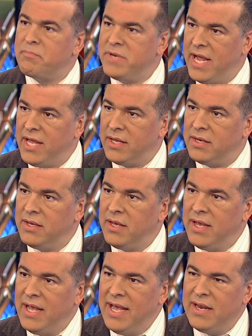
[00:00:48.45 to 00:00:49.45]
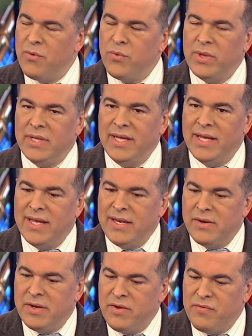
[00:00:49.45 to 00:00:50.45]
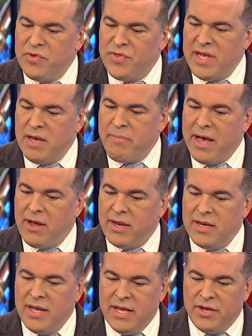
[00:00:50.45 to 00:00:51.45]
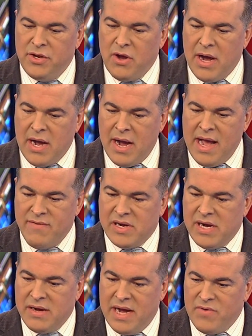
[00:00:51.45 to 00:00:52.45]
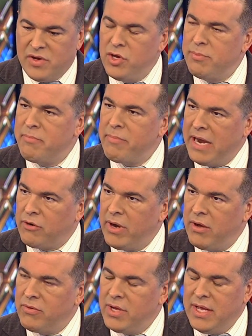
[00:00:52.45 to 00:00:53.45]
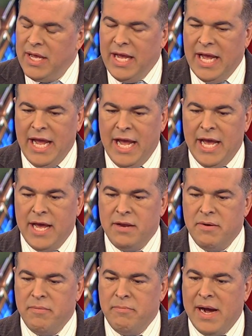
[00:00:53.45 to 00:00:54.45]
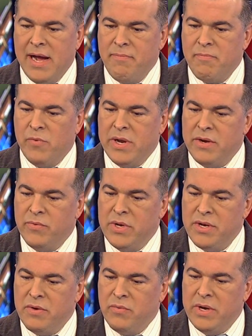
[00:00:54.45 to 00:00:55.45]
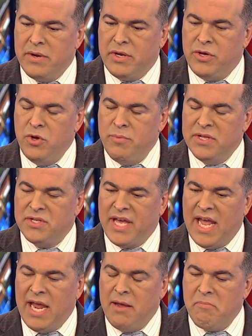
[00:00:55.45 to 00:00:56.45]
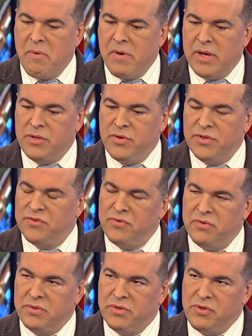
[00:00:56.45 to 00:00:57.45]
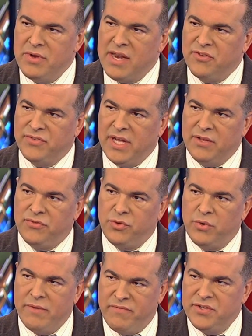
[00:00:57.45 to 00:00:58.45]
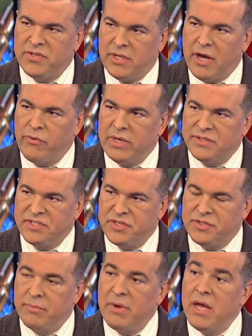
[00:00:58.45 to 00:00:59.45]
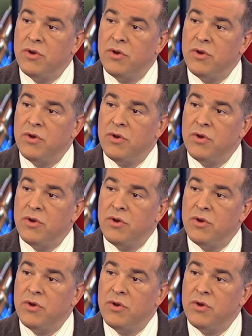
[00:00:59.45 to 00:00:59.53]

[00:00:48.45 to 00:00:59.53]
updated, and it really, and if you think about it, you know, I have a Cuban background. And when Cubans came to the United States through a visa lottery system,